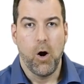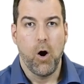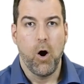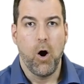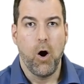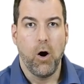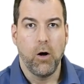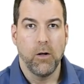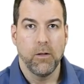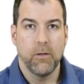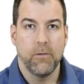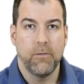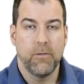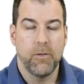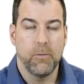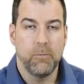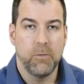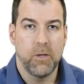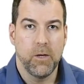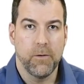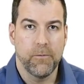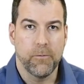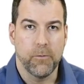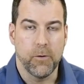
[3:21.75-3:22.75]
all of them
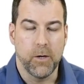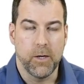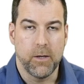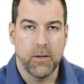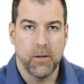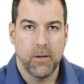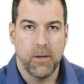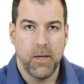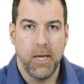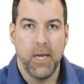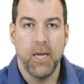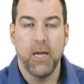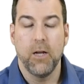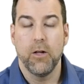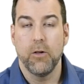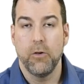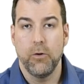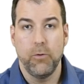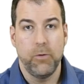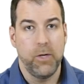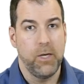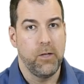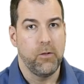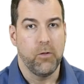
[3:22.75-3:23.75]
different,
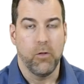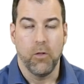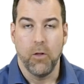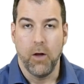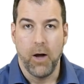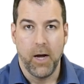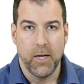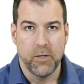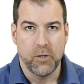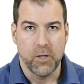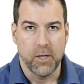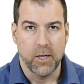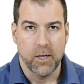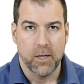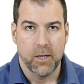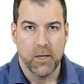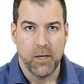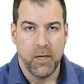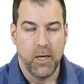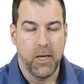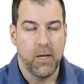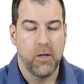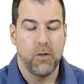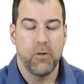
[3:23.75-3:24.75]
including logic,
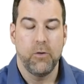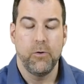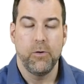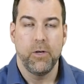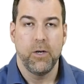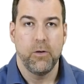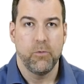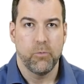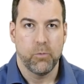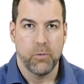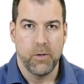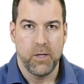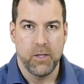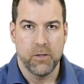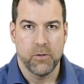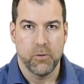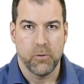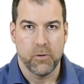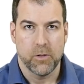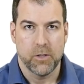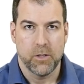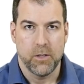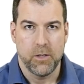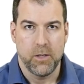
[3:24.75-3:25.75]
including
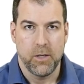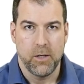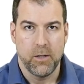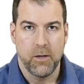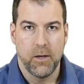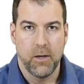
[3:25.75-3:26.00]
resourcing,